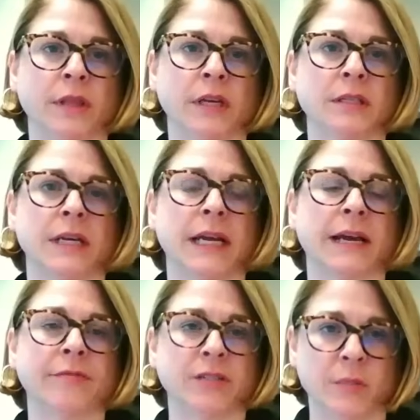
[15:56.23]
things that
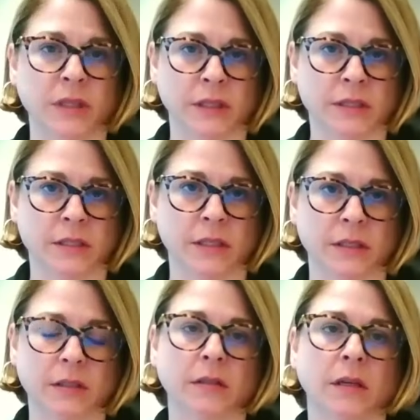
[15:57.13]
have to be listed
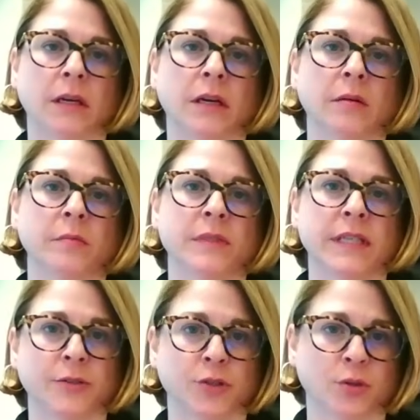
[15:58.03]
um,
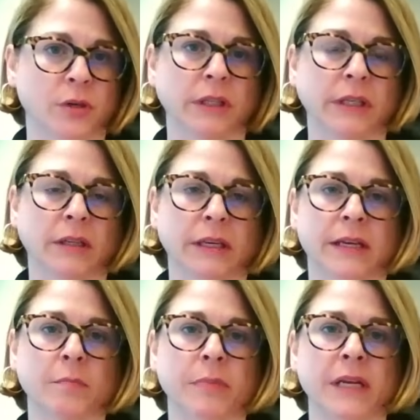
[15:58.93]
statutorily,
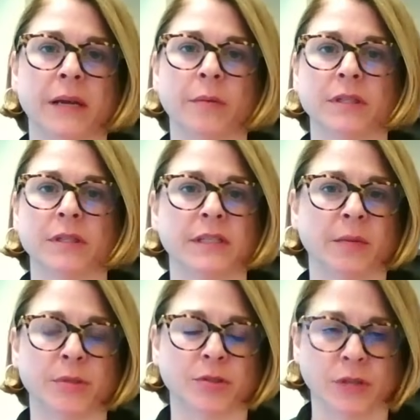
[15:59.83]
like being able to set
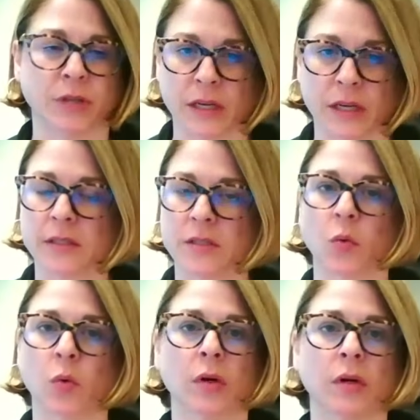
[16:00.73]
up a trust
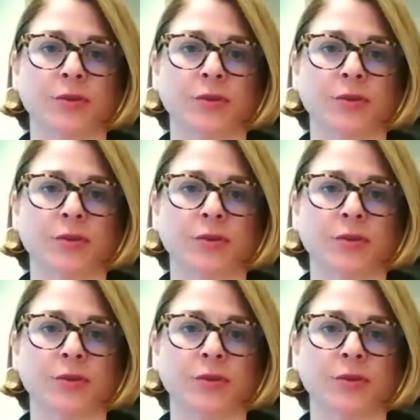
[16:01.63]
or